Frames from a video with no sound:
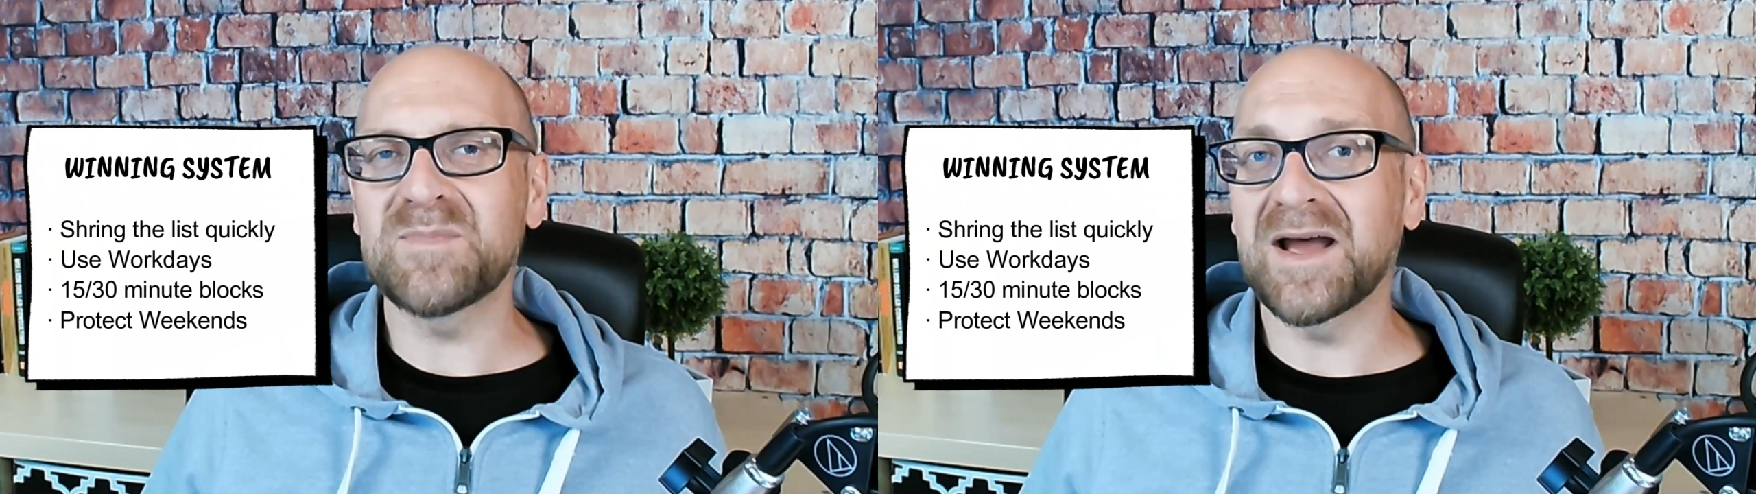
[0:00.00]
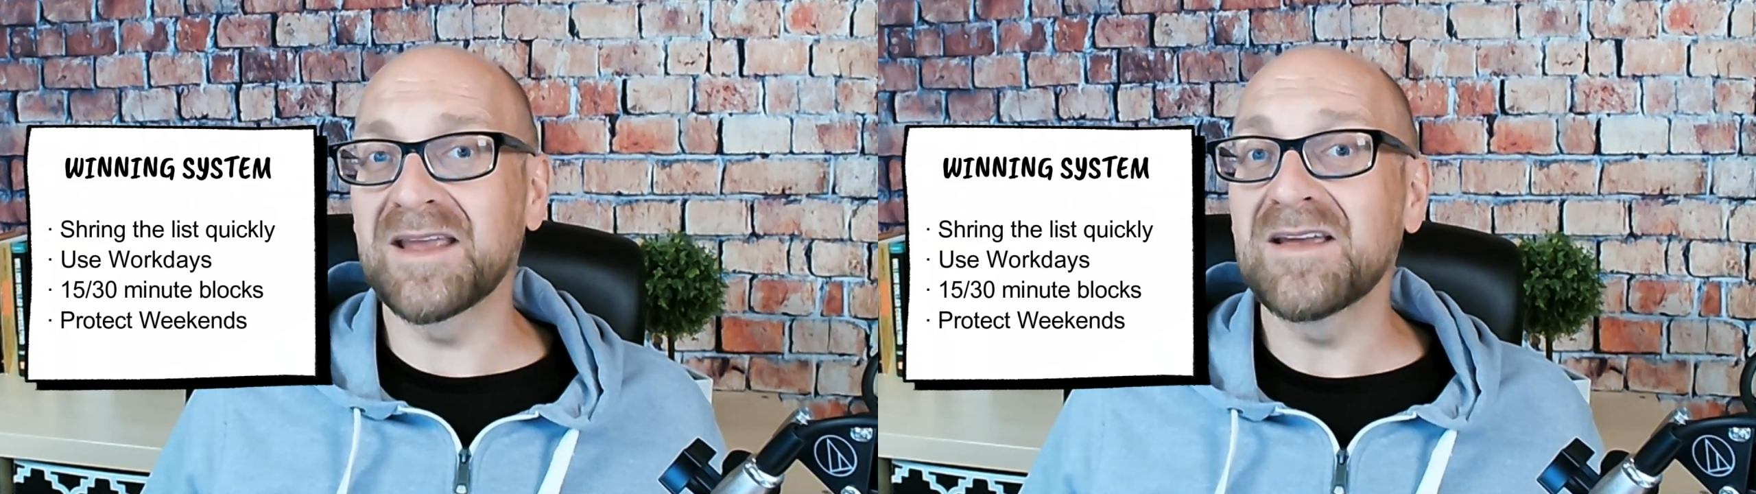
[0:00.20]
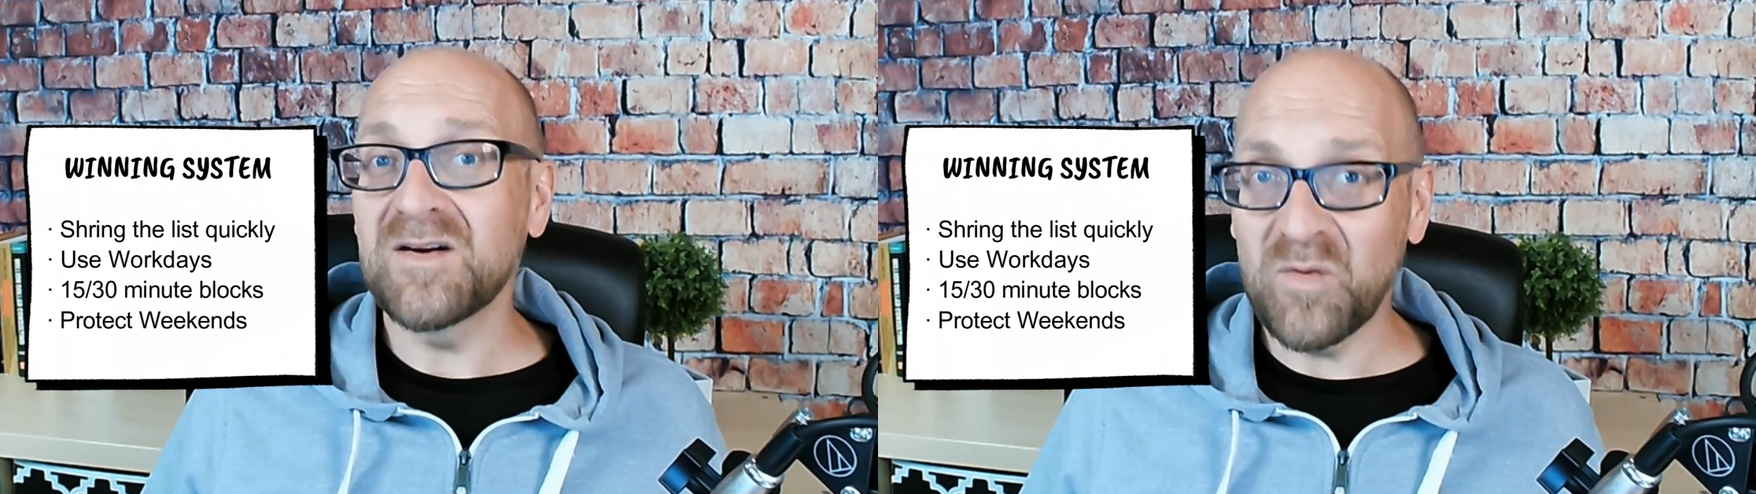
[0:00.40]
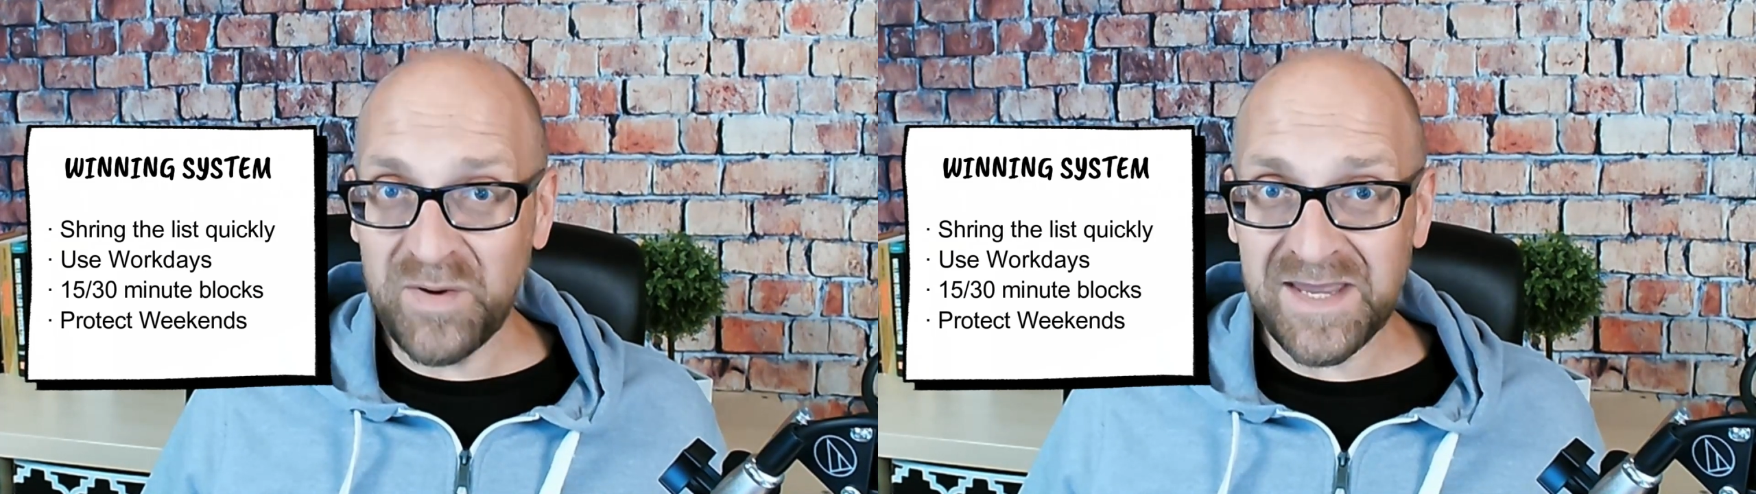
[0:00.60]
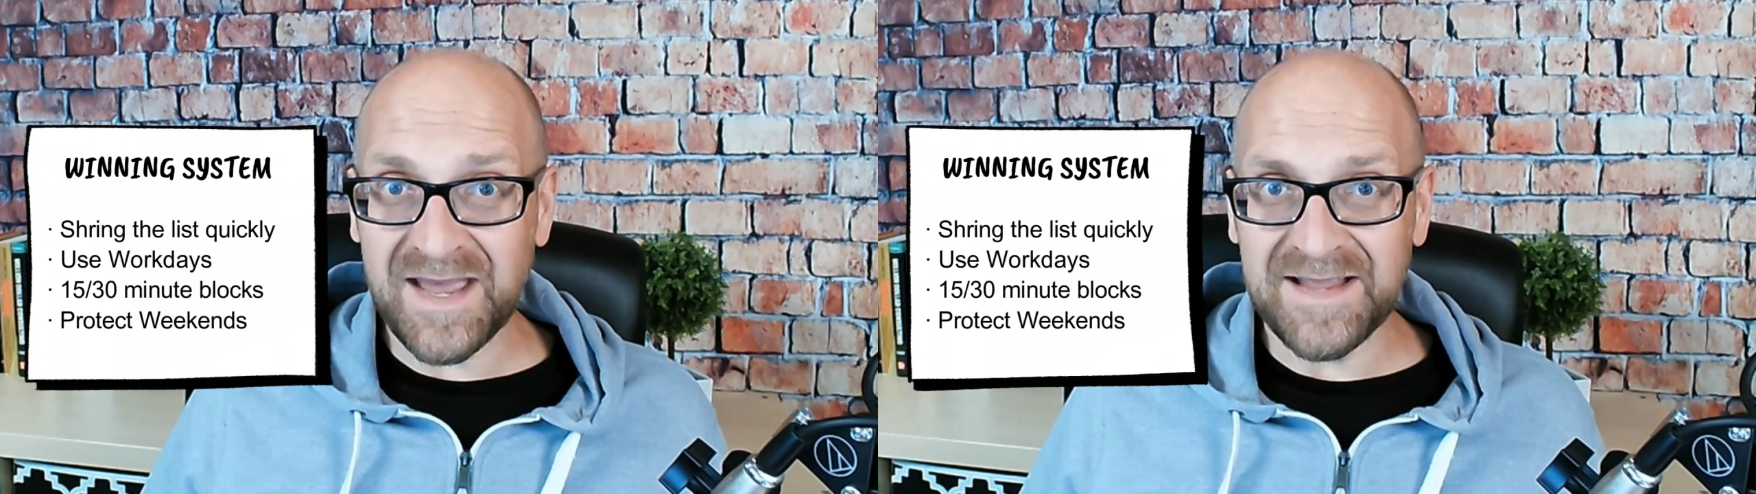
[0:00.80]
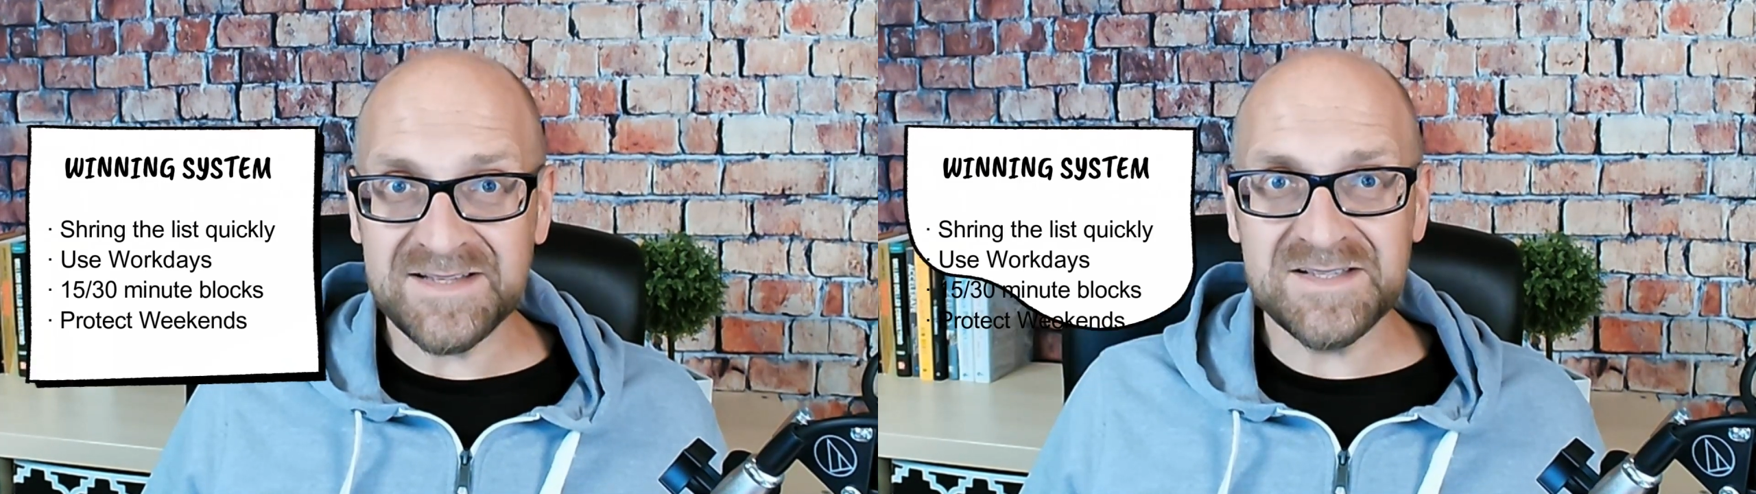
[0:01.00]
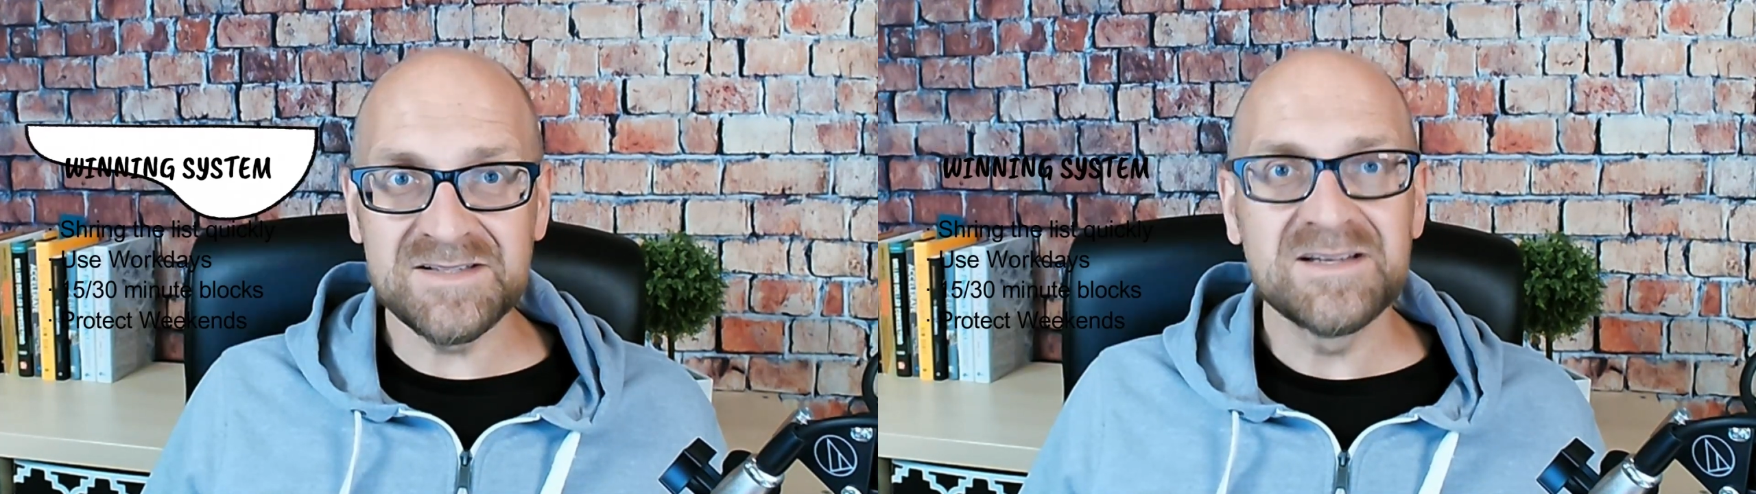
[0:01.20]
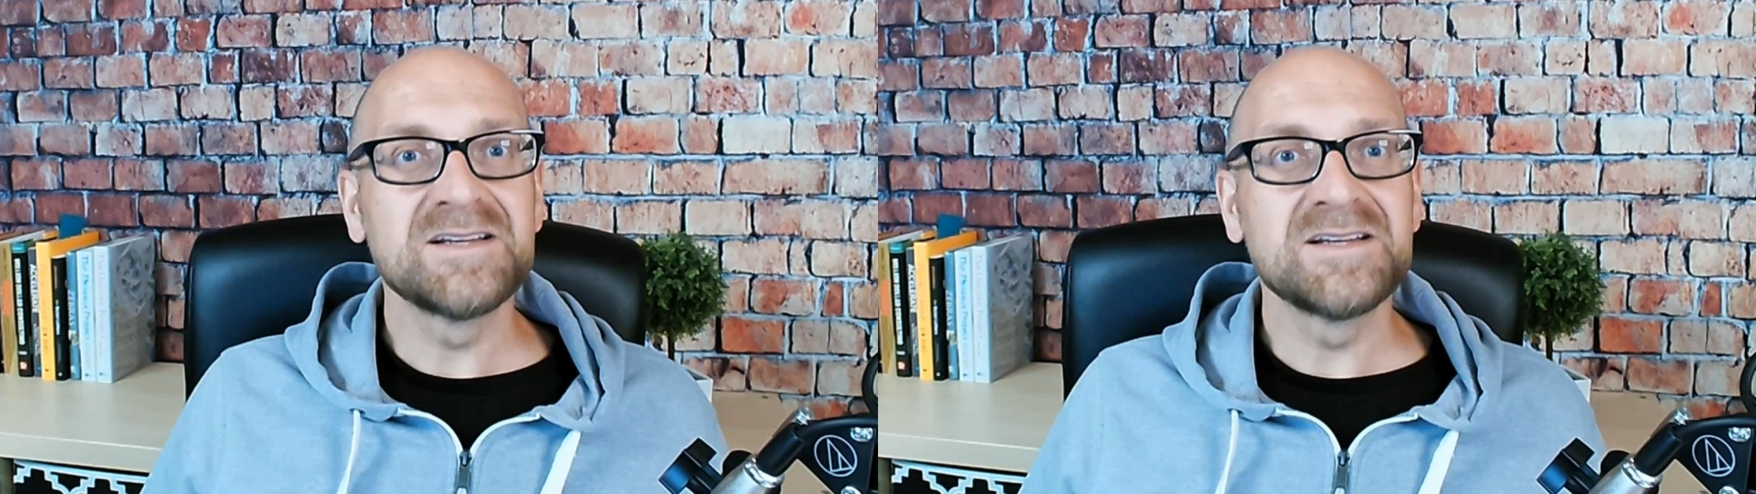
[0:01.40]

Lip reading: my weekends